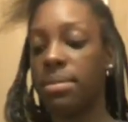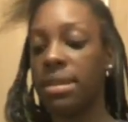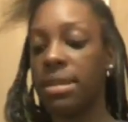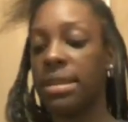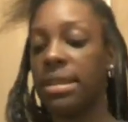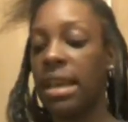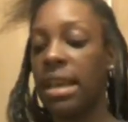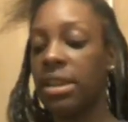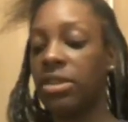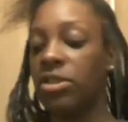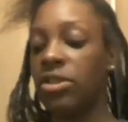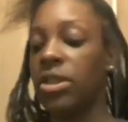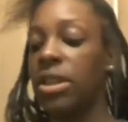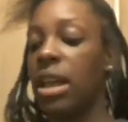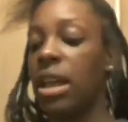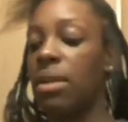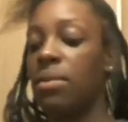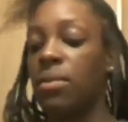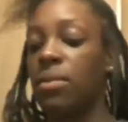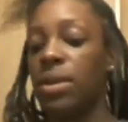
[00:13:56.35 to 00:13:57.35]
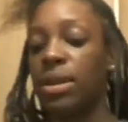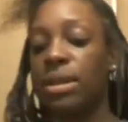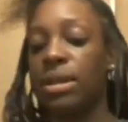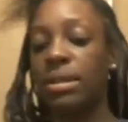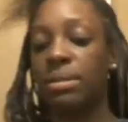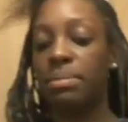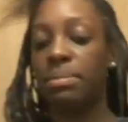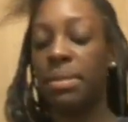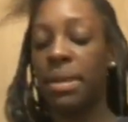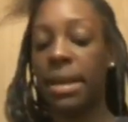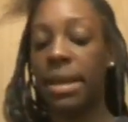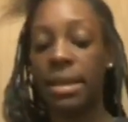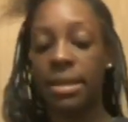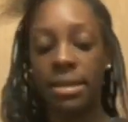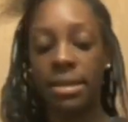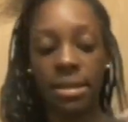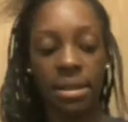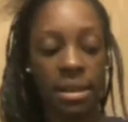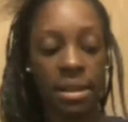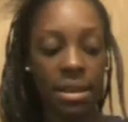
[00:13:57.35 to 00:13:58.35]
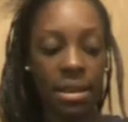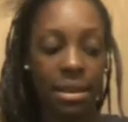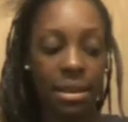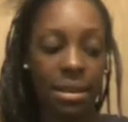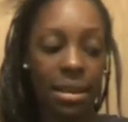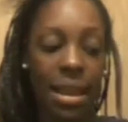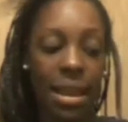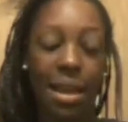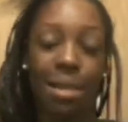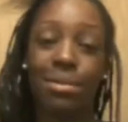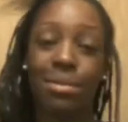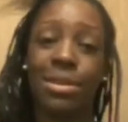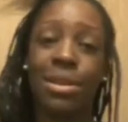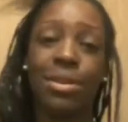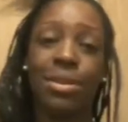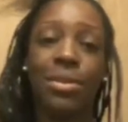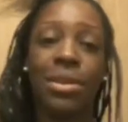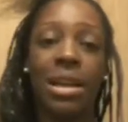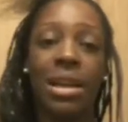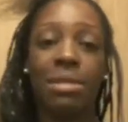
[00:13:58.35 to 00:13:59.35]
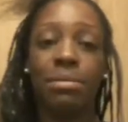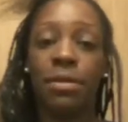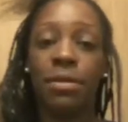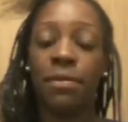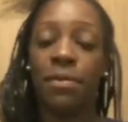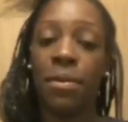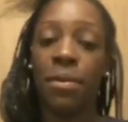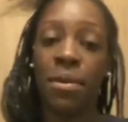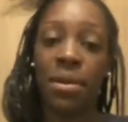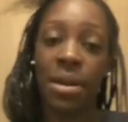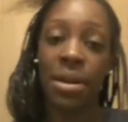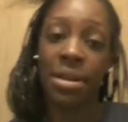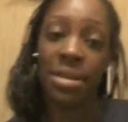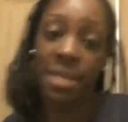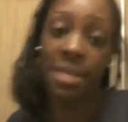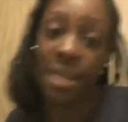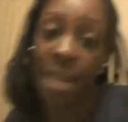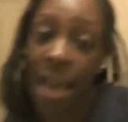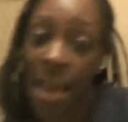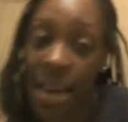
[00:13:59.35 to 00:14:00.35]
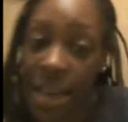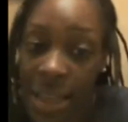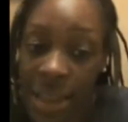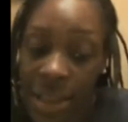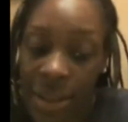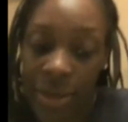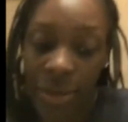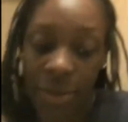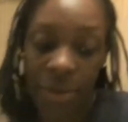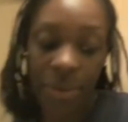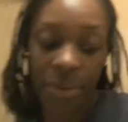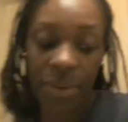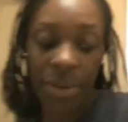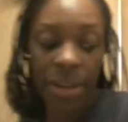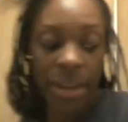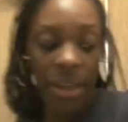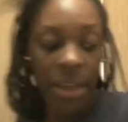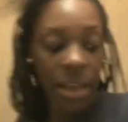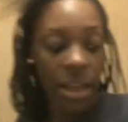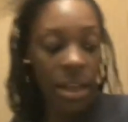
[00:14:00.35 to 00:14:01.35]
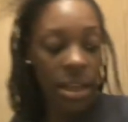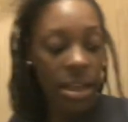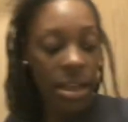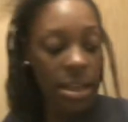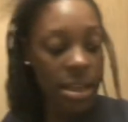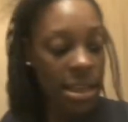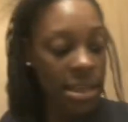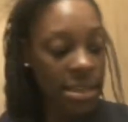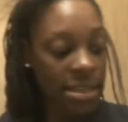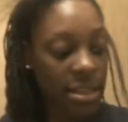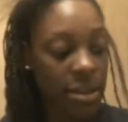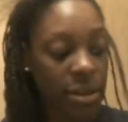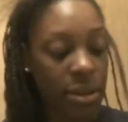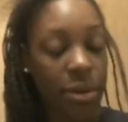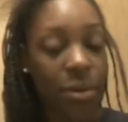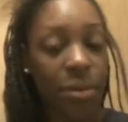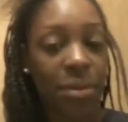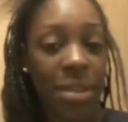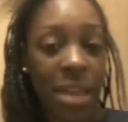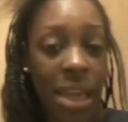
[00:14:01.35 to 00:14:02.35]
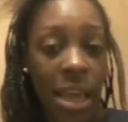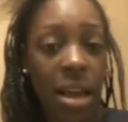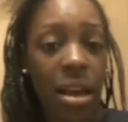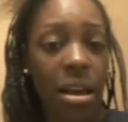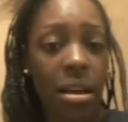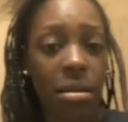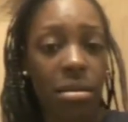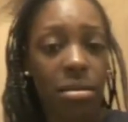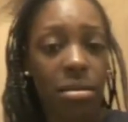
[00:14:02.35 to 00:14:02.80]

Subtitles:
section at once, but like I was telling you guys before, it's kind of it's a little thick,